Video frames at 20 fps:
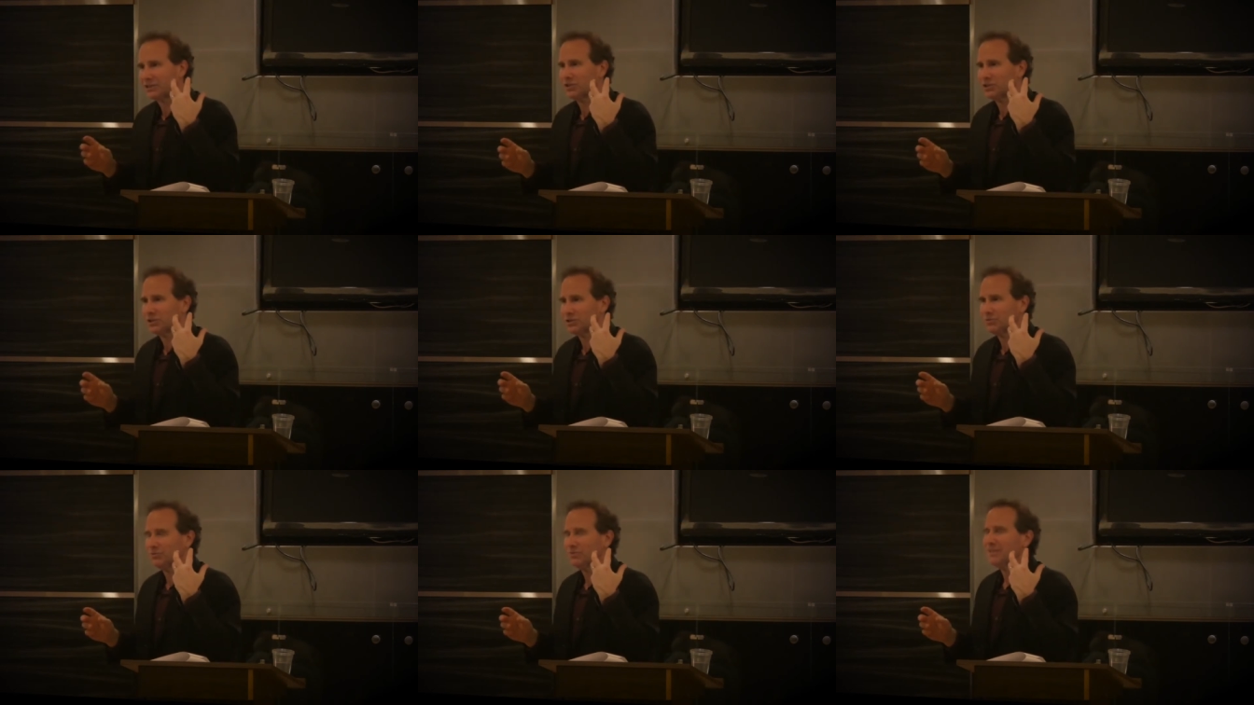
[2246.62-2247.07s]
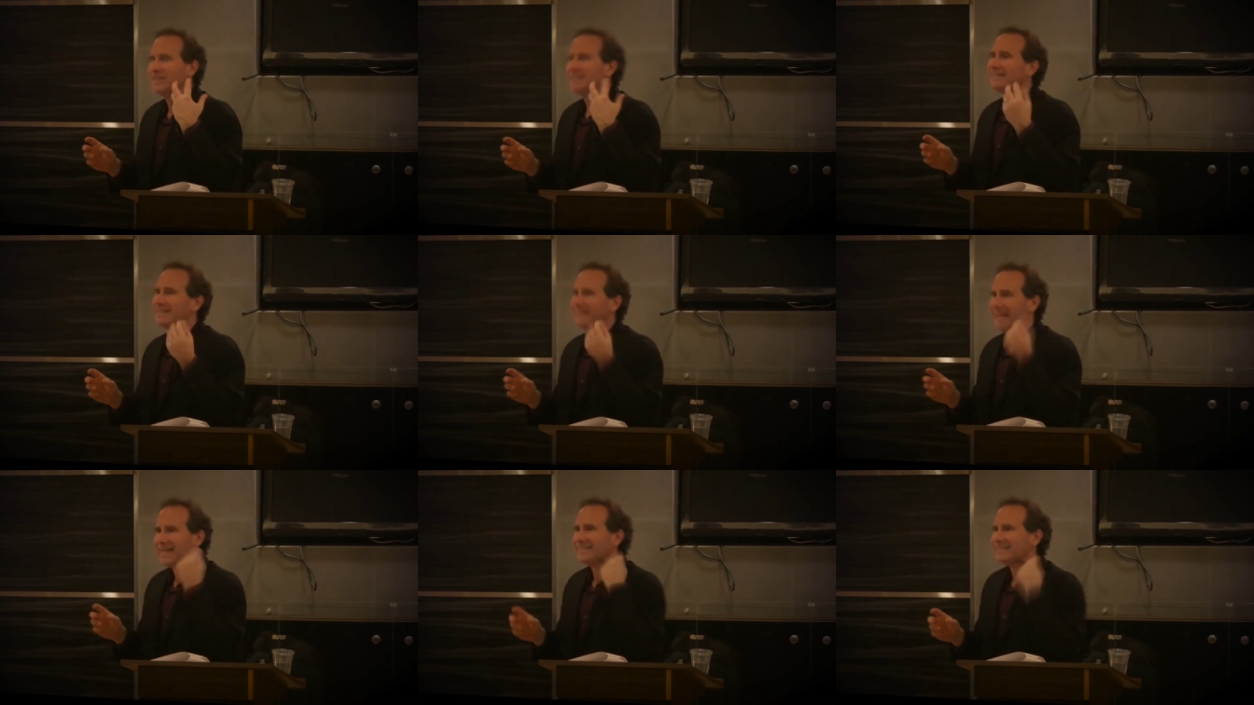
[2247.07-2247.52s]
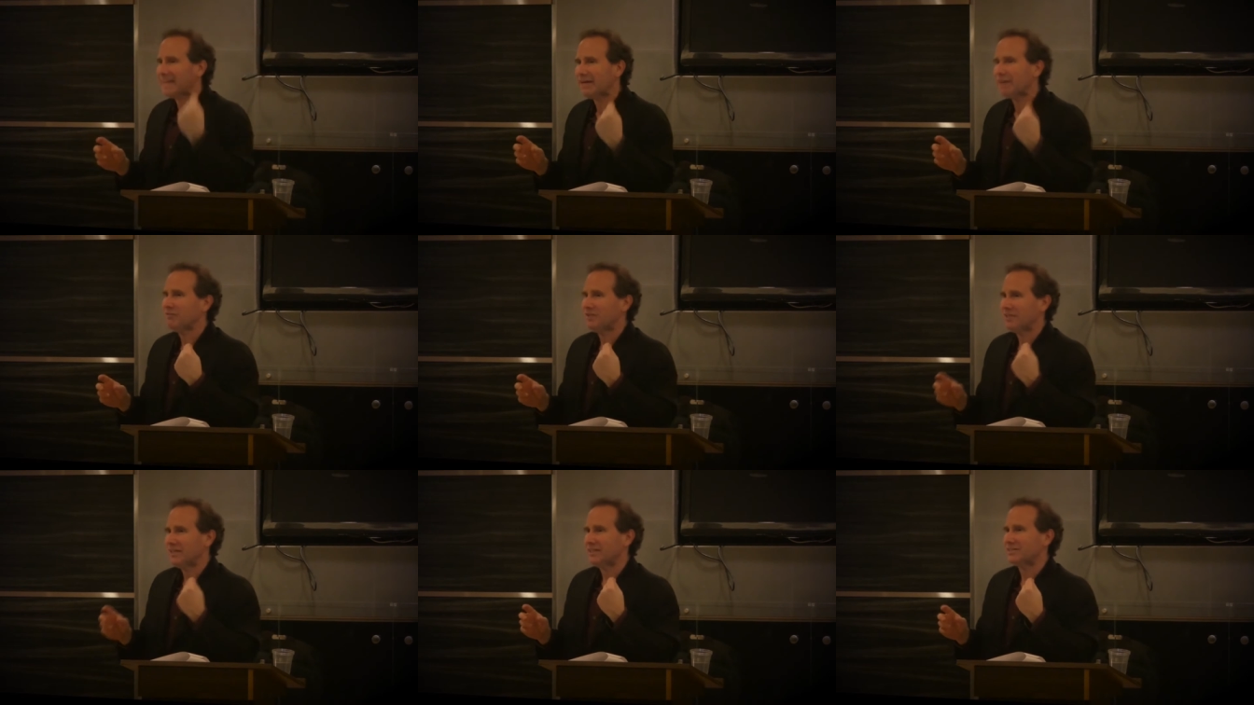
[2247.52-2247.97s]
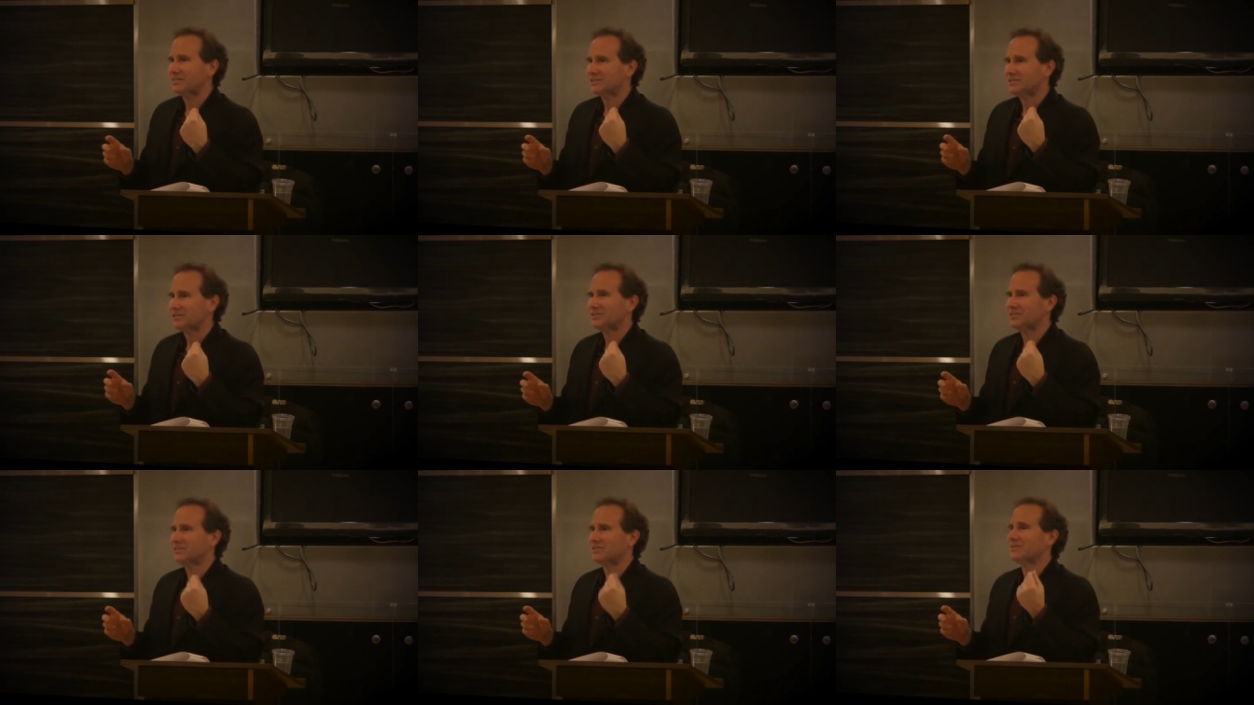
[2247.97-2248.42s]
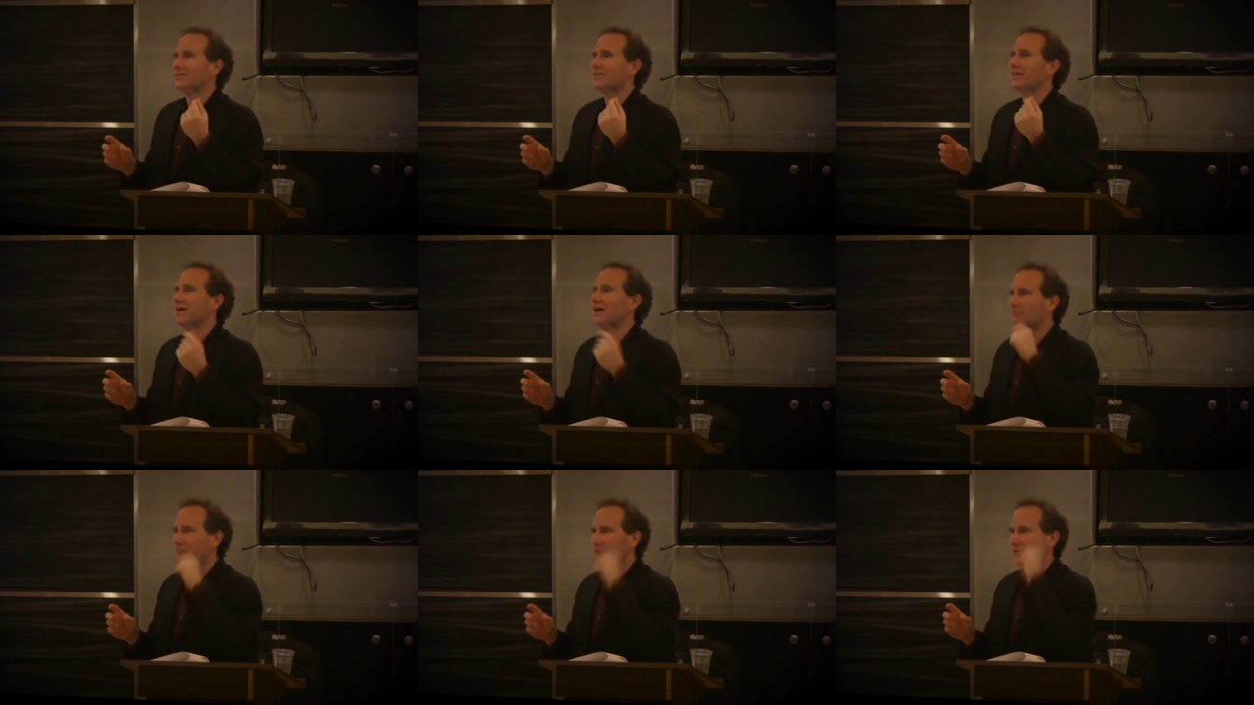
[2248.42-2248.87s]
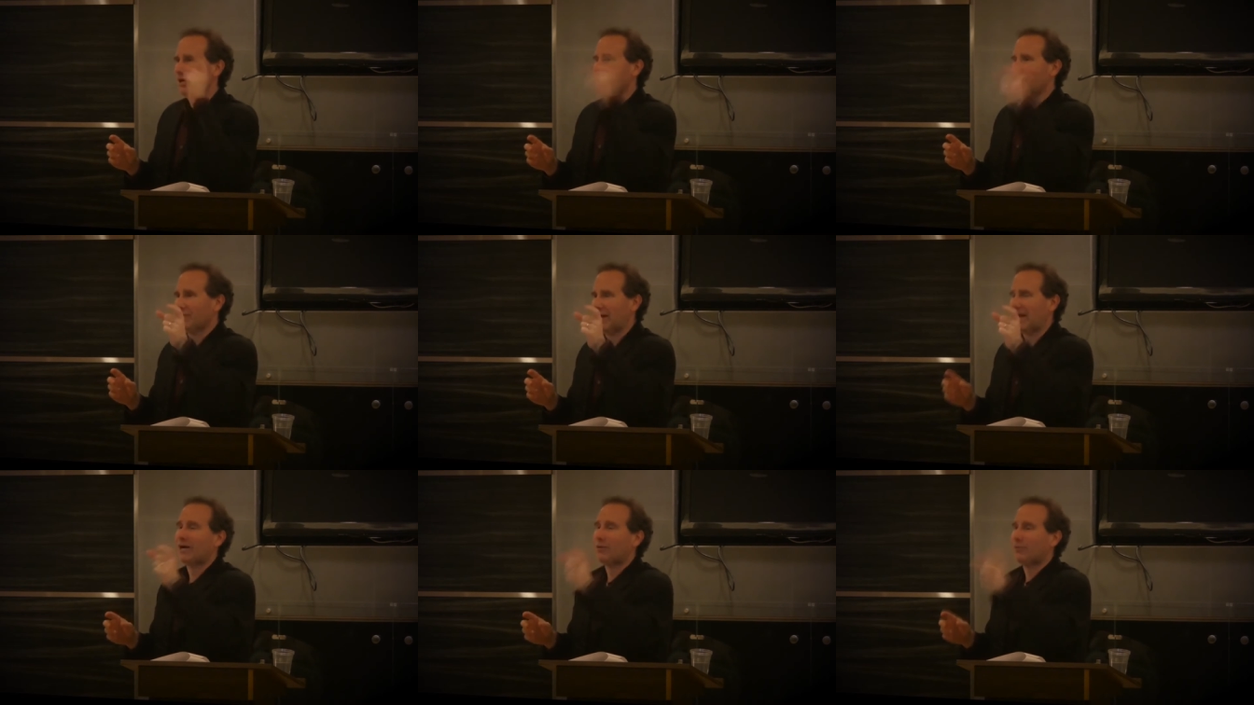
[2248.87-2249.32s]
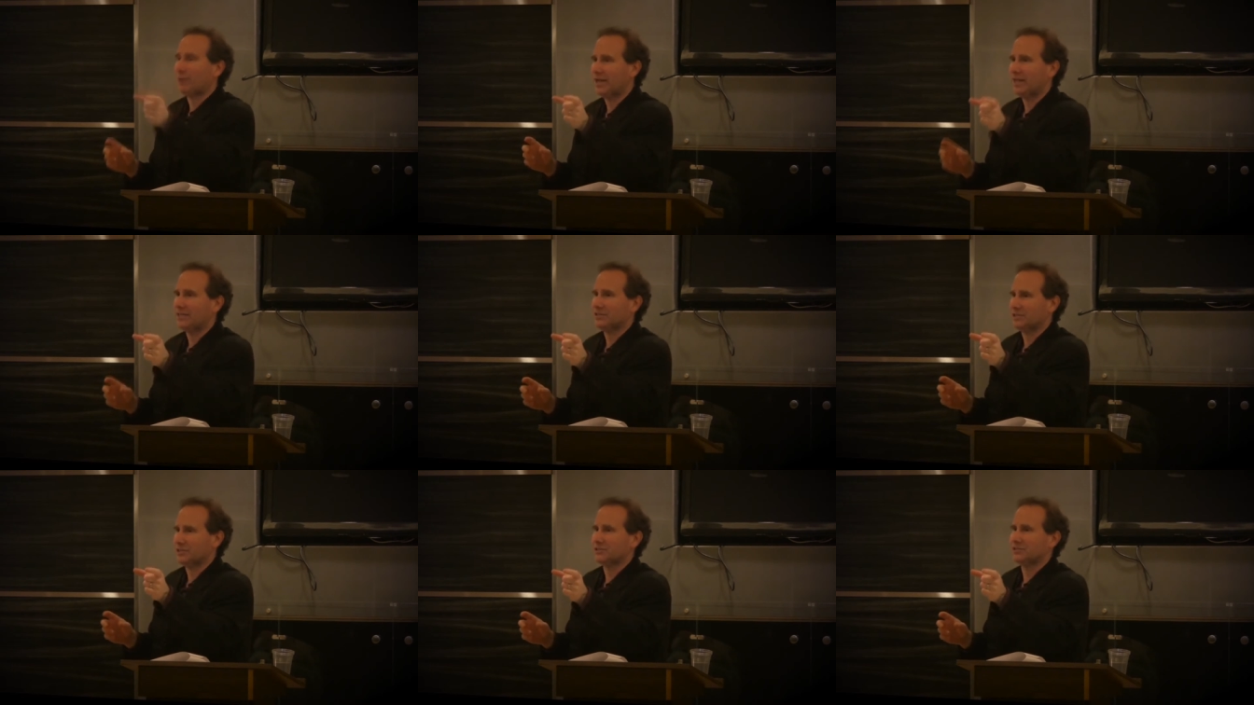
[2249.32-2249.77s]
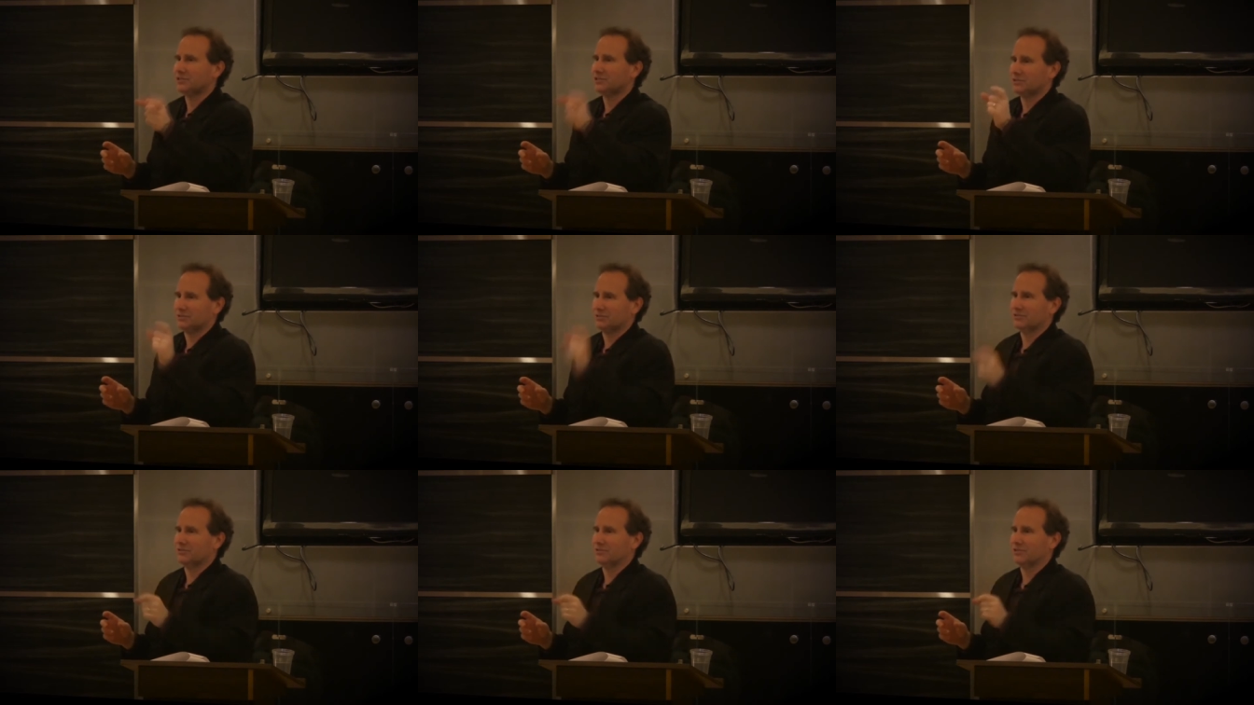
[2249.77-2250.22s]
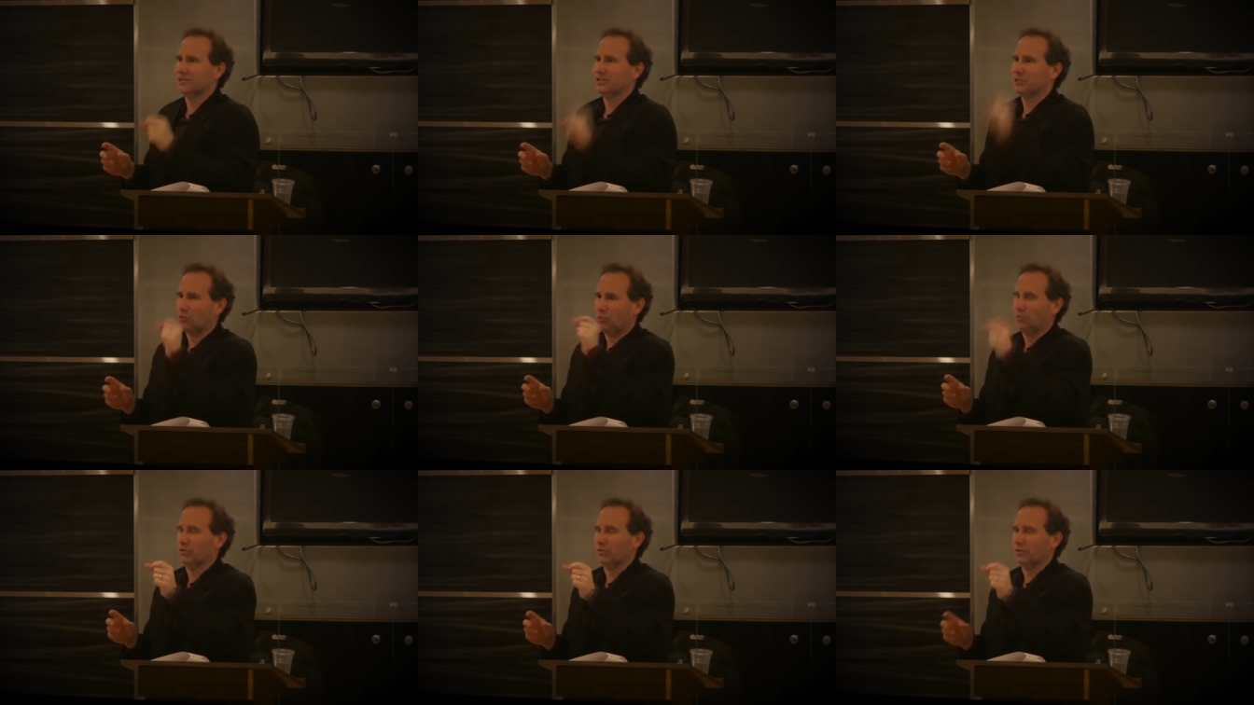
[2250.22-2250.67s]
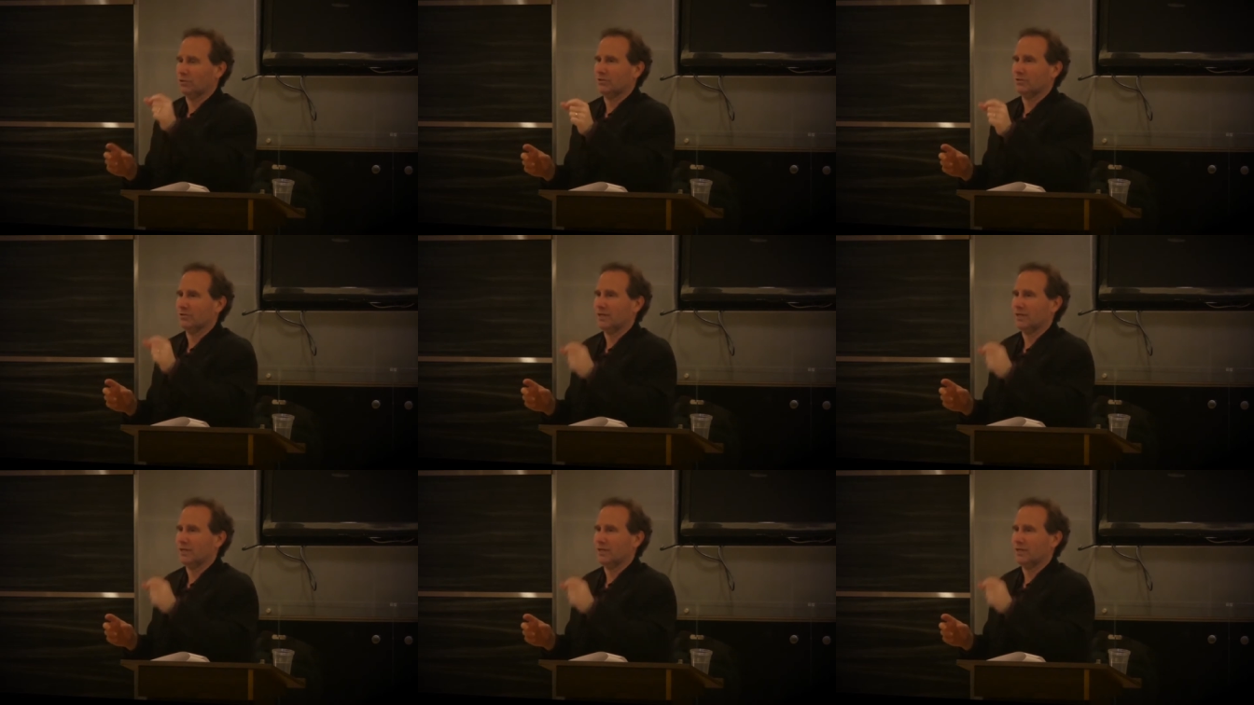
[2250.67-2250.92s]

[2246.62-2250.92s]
to you, that's evidence of, of acquiescence in court.